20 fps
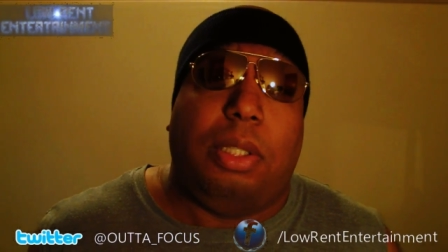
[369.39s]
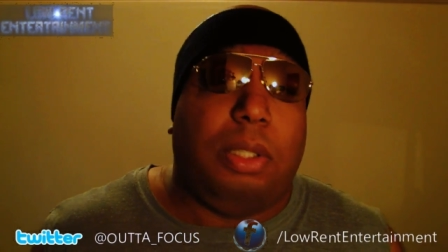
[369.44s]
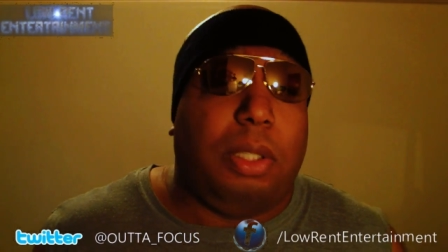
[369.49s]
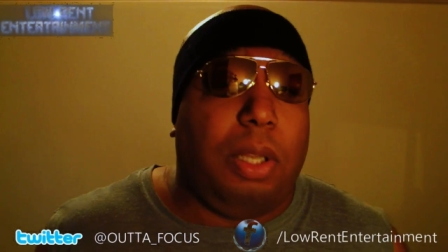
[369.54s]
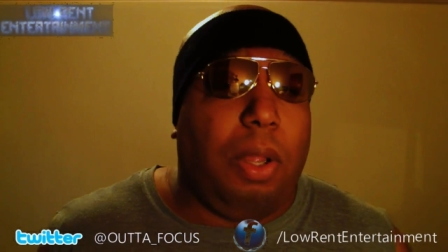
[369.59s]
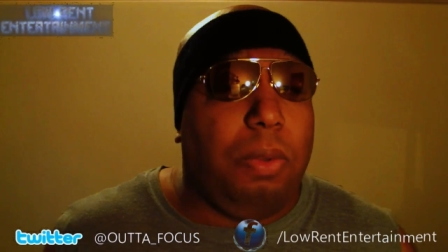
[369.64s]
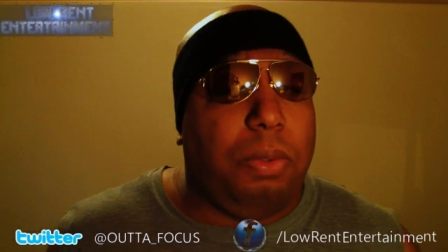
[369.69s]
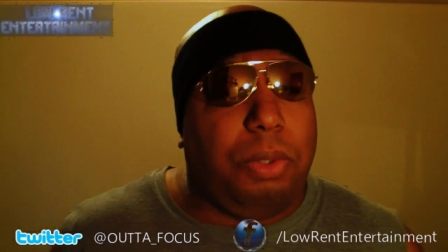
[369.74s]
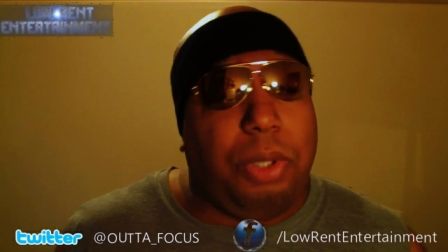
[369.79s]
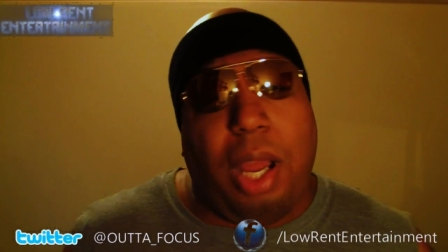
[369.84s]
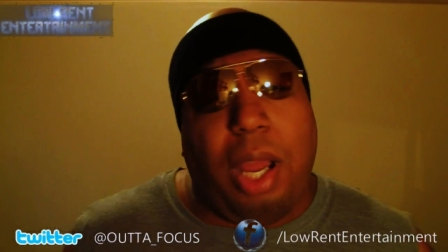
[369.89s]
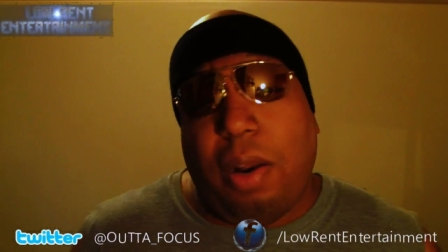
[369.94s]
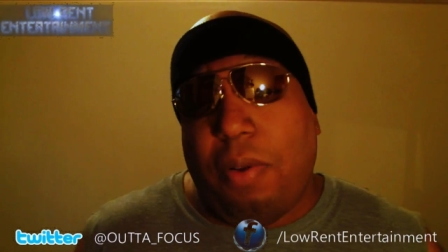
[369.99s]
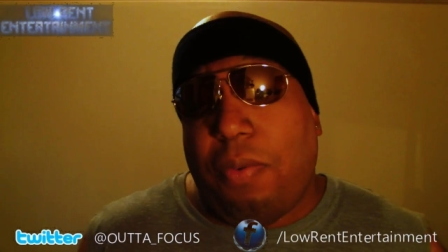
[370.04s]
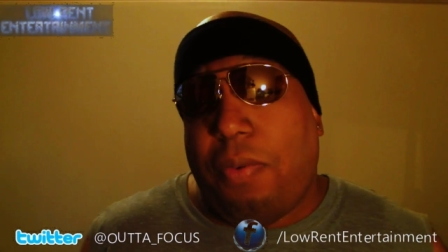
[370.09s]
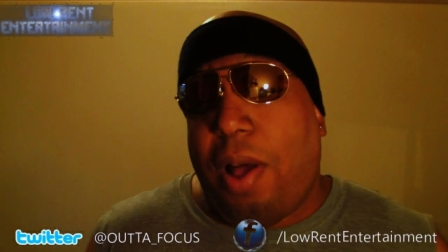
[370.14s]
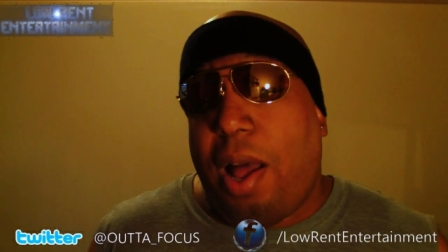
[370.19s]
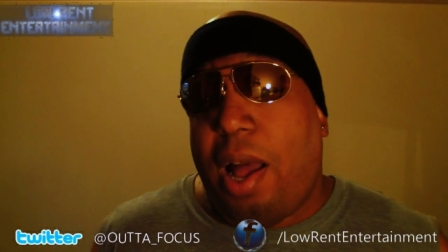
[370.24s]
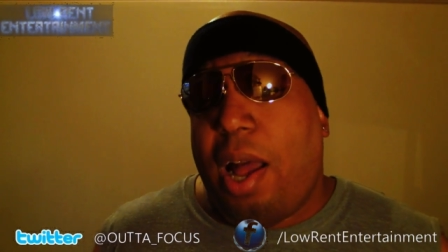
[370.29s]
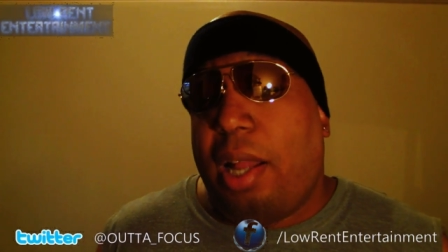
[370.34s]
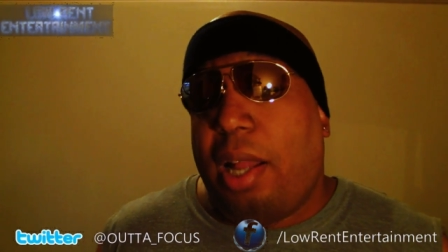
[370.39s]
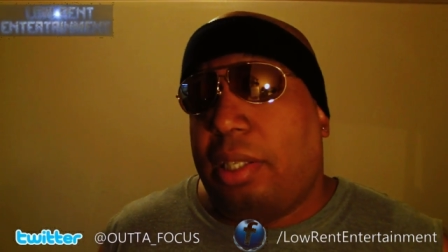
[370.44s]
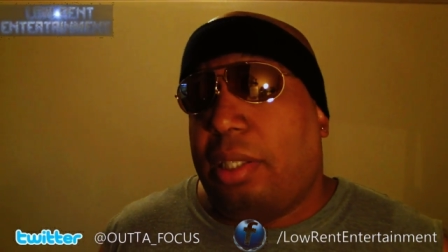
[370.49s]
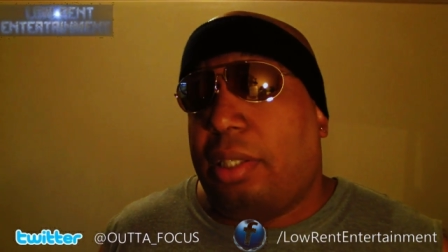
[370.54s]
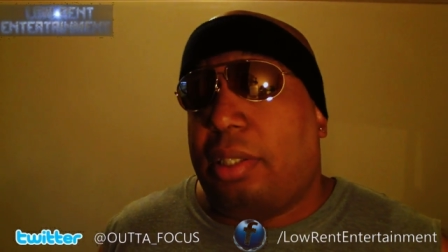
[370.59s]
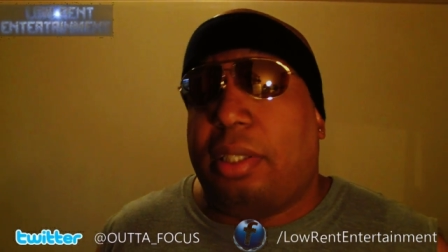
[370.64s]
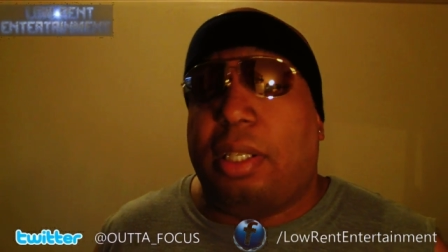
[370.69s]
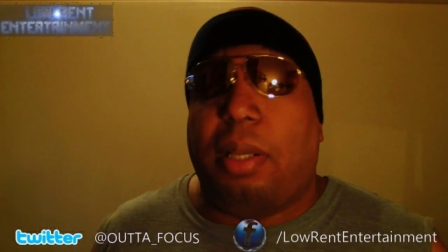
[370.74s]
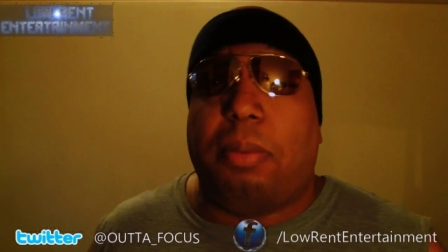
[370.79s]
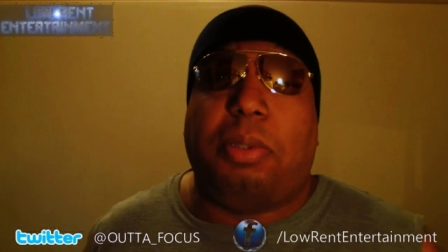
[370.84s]
Don't try to
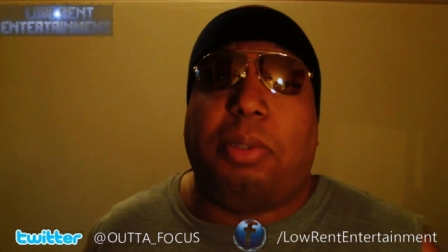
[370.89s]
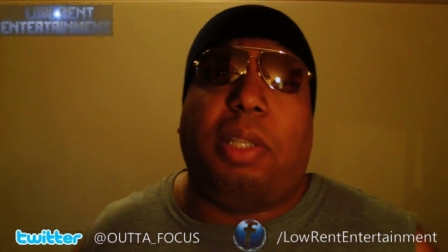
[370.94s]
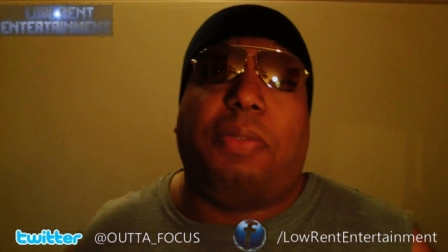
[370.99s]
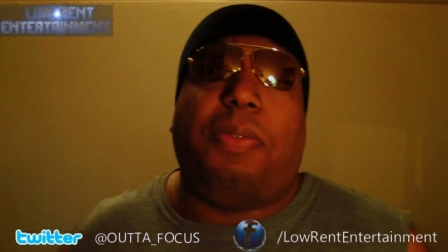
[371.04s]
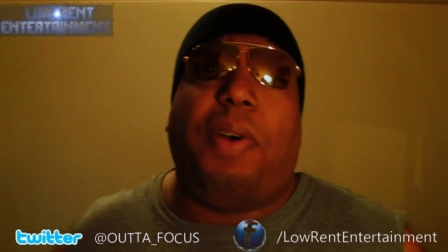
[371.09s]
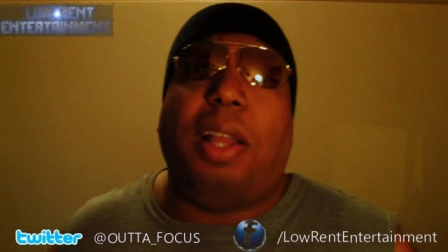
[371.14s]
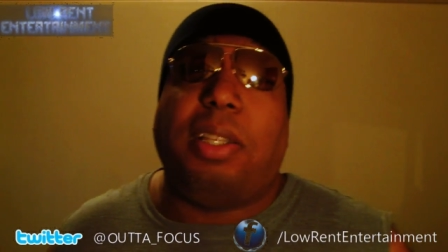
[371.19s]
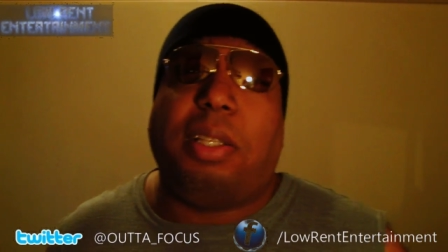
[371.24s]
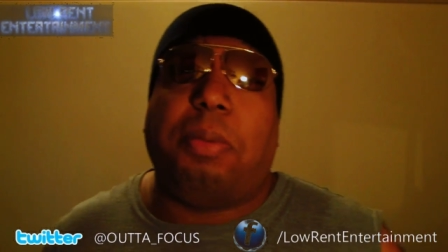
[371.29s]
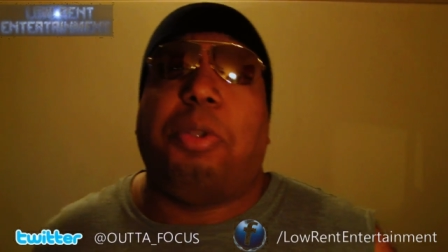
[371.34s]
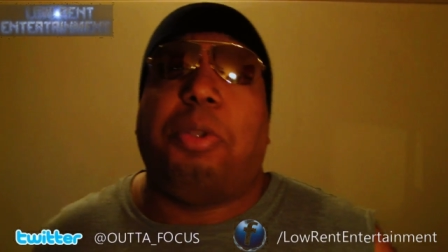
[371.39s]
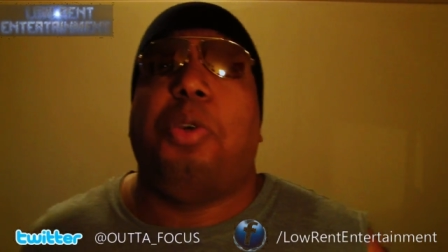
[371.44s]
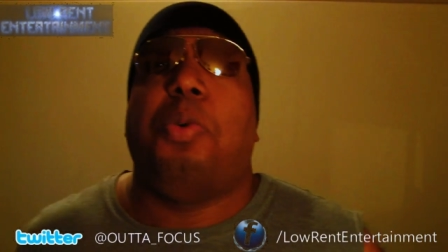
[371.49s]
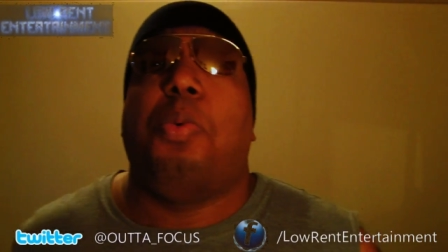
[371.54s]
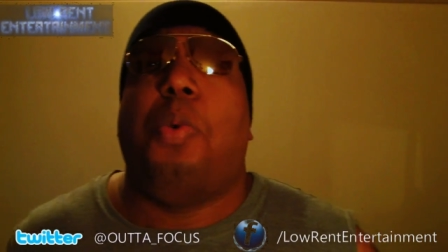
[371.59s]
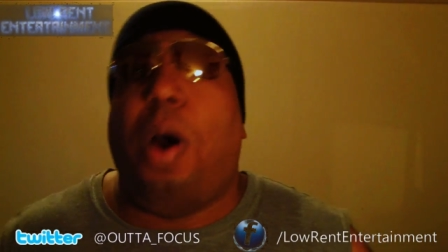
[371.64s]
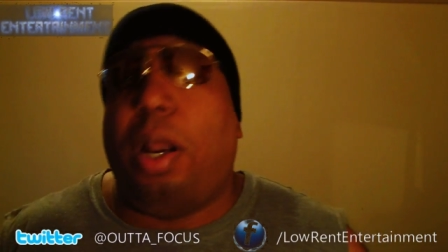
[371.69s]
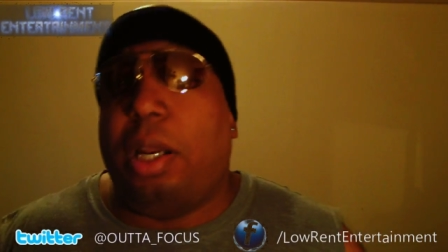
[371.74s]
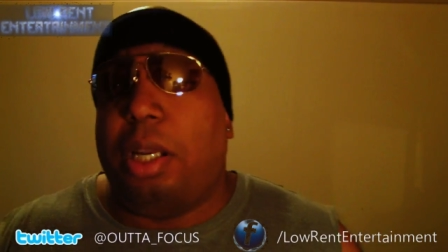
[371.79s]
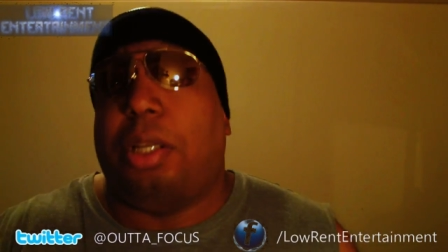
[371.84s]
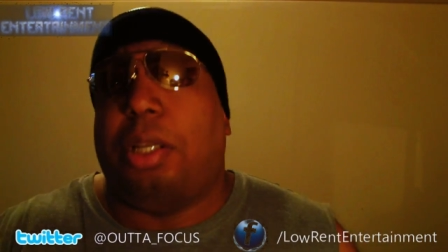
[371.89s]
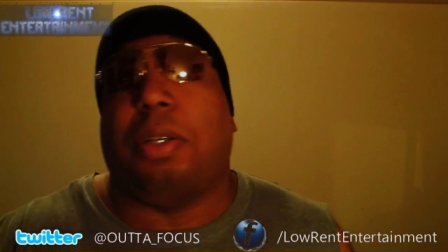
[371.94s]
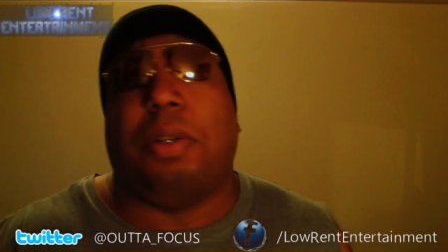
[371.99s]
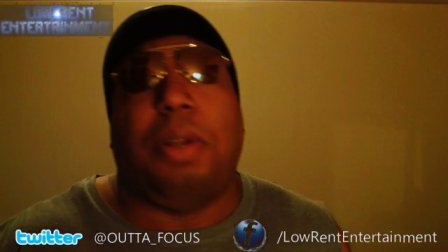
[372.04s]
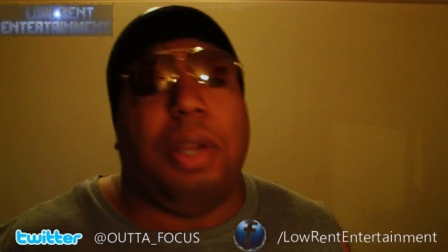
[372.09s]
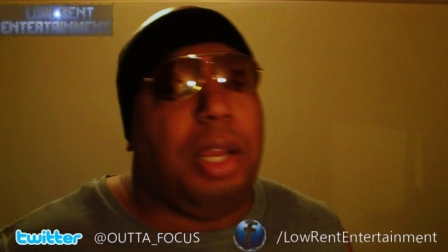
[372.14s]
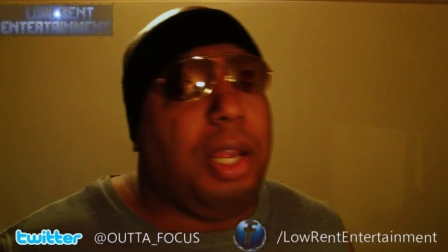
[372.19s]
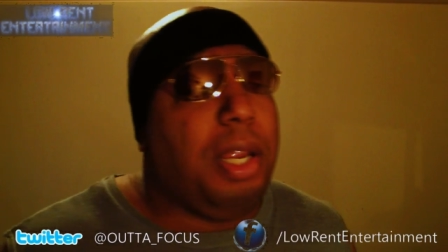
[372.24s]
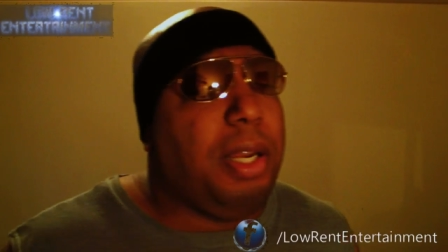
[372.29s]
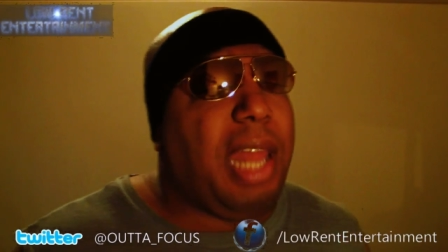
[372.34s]
find something you want to do.
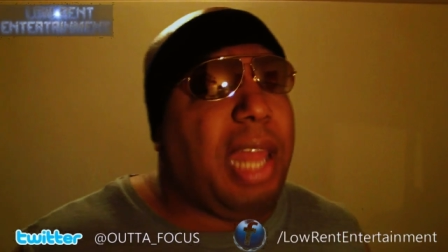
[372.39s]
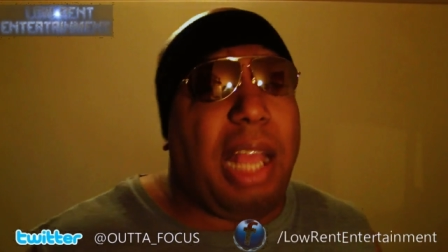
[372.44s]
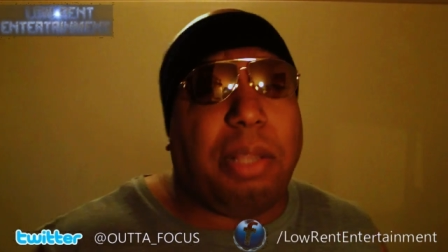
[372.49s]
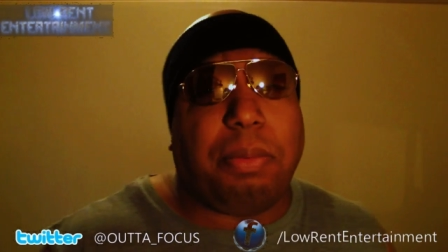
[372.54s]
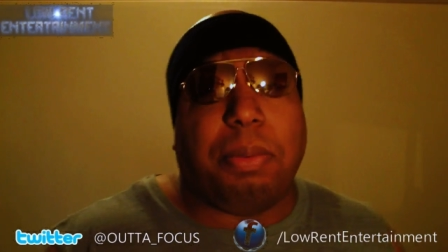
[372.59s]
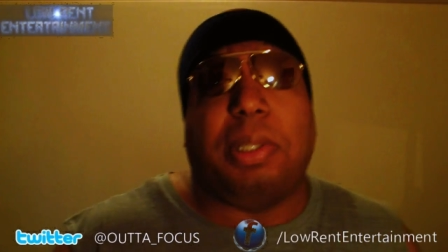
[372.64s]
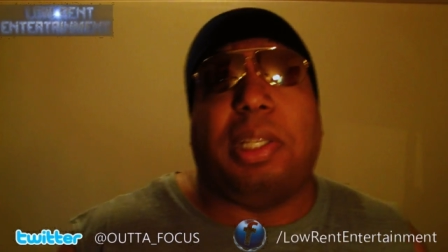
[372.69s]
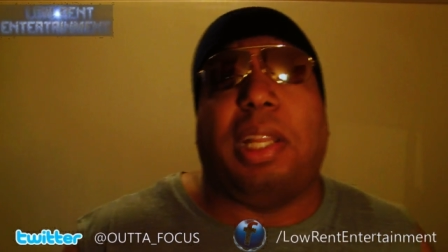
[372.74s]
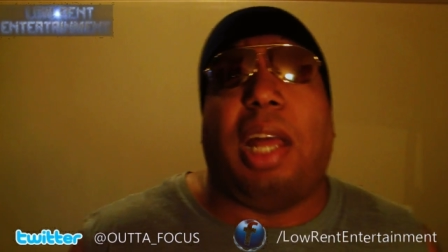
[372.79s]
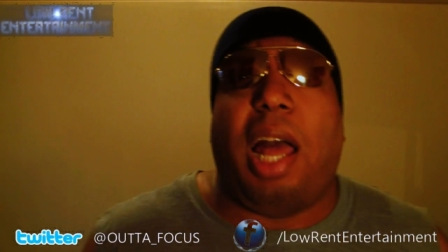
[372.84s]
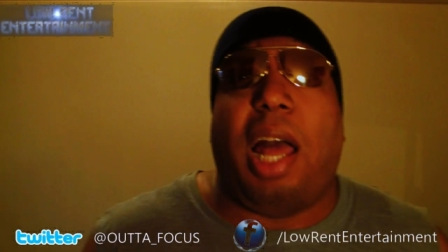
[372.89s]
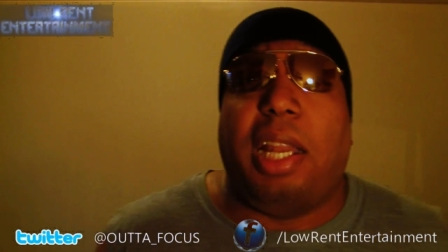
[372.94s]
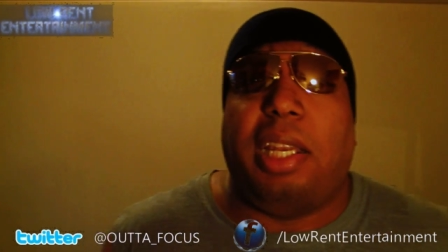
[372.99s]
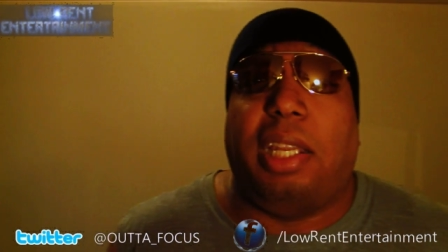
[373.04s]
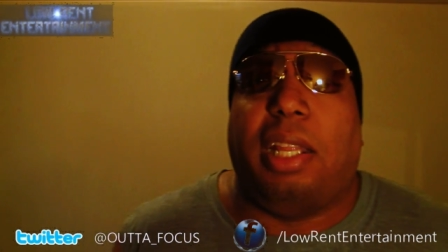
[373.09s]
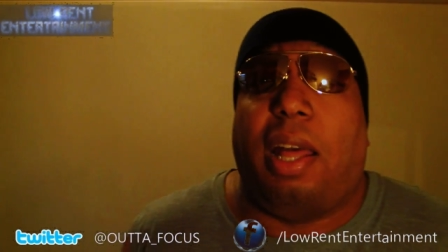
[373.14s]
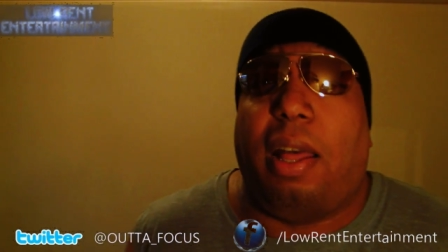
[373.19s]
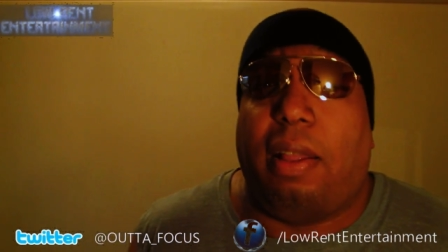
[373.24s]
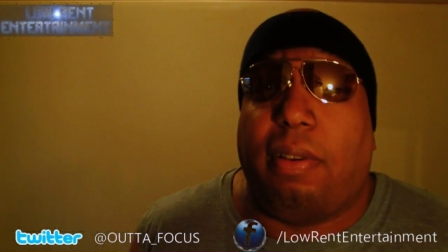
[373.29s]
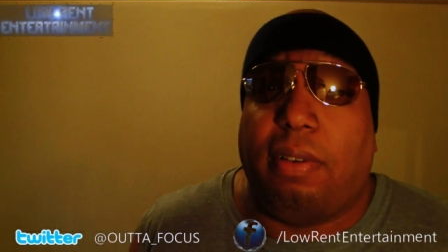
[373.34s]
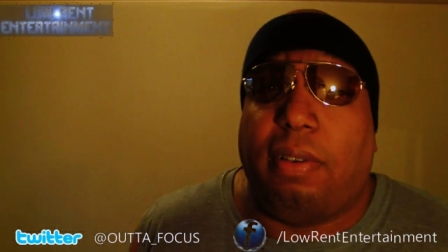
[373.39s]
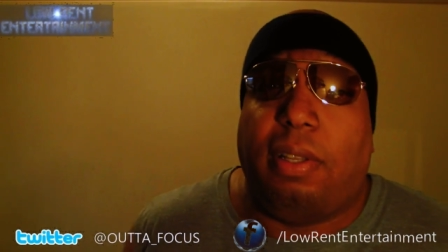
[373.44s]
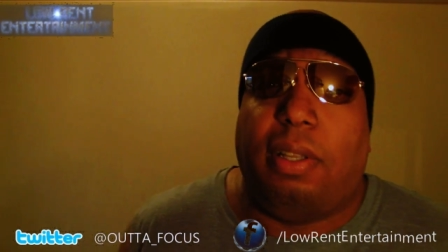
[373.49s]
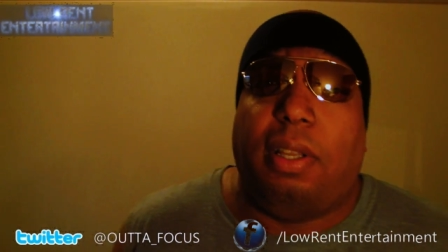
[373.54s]
That's what I've done.